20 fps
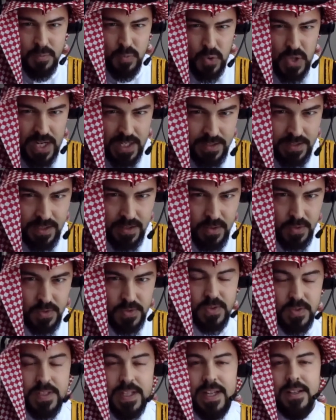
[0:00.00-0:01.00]
practical,
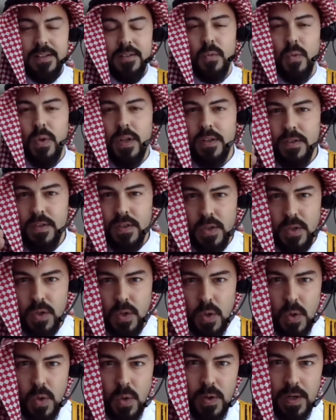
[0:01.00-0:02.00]
so that when you
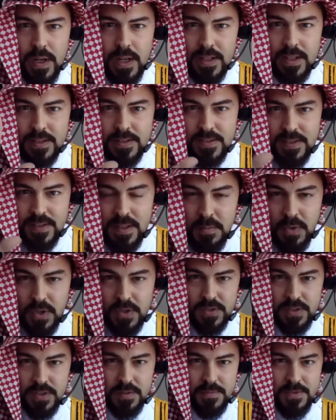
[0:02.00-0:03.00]
go and see
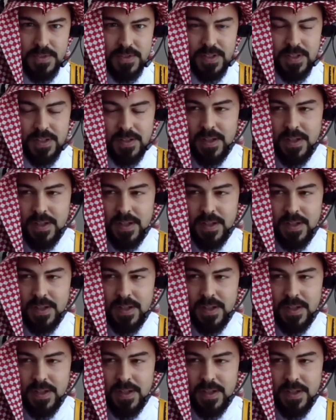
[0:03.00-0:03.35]
Muslims,